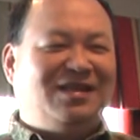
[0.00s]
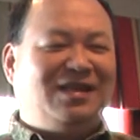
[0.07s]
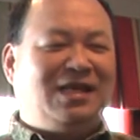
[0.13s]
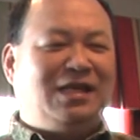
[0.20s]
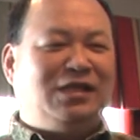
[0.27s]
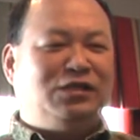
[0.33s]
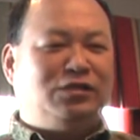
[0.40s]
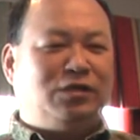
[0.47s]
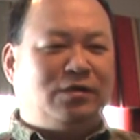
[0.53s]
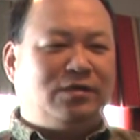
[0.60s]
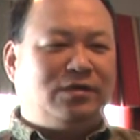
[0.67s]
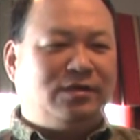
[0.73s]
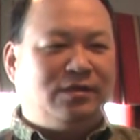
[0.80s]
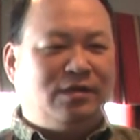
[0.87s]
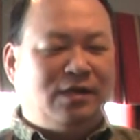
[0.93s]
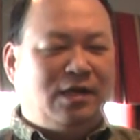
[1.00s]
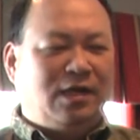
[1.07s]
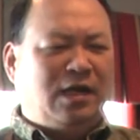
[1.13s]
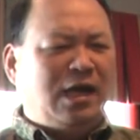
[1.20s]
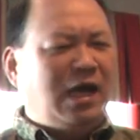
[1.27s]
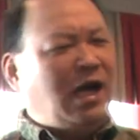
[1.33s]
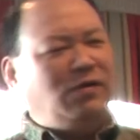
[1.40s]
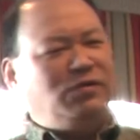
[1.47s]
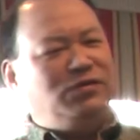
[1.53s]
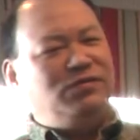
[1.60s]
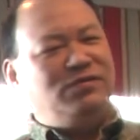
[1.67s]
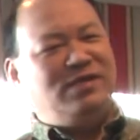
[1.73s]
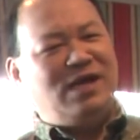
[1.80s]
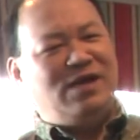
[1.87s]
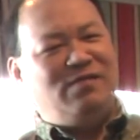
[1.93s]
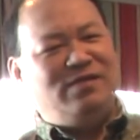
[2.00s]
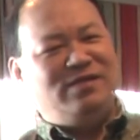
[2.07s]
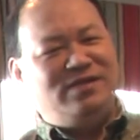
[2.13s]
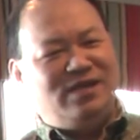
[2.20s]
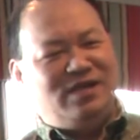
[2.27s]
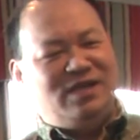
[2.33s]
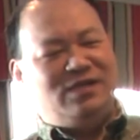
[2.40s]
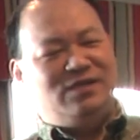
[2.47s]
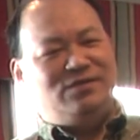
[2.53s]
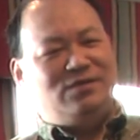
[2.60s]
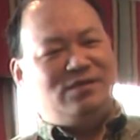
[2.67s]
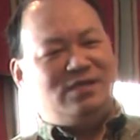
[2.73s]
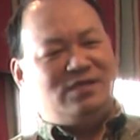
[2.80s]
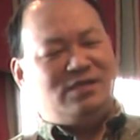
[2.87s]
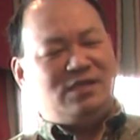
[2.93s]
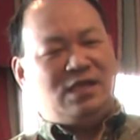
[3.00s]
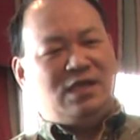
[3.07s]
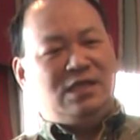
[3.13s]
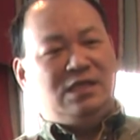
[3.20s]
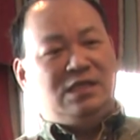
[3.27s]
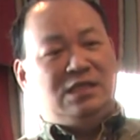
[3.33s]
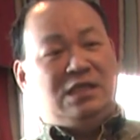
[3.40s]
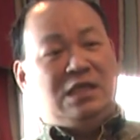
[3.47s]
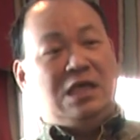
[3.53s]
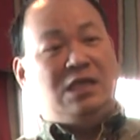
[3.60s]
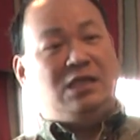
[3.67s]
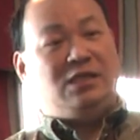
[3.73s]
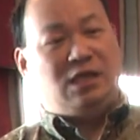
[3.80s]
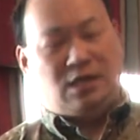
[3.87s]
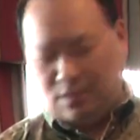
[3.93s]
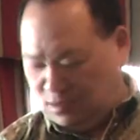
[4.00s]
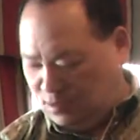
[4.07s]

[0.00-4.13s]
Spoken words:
The insert. How do you guarantee the insert is indeed